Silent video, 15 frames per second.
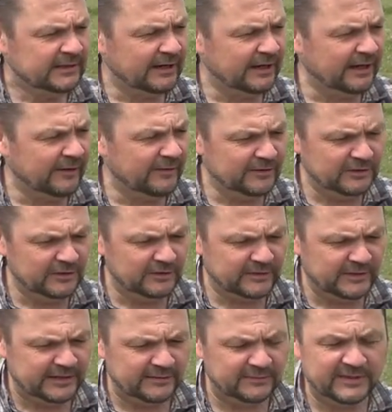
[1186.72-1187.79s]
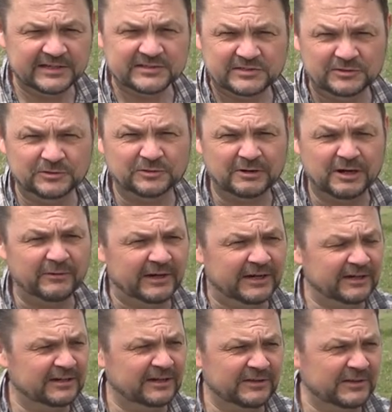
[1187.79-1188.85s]
uh, you know, they're, they're still growing
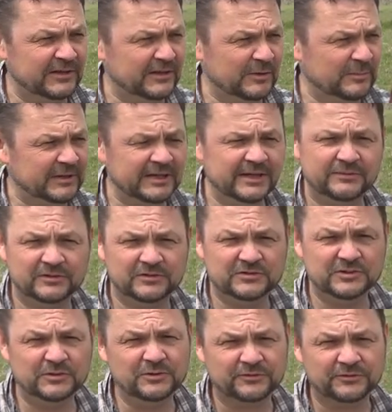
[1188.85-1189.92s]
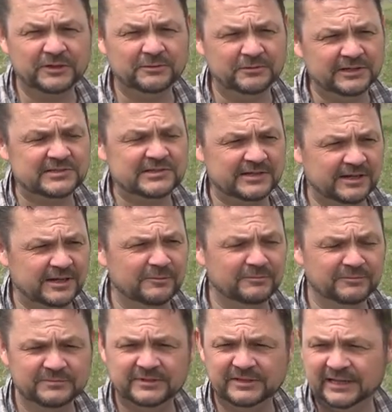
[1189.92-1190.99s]
and I think they'll be here for two or three weeks to come
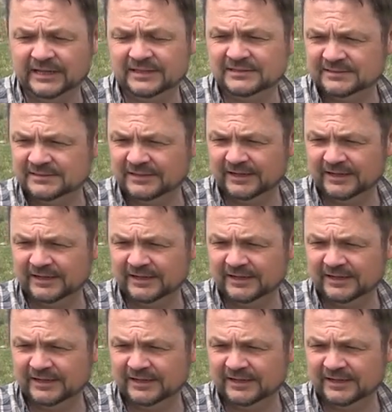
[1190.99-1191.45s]
yet.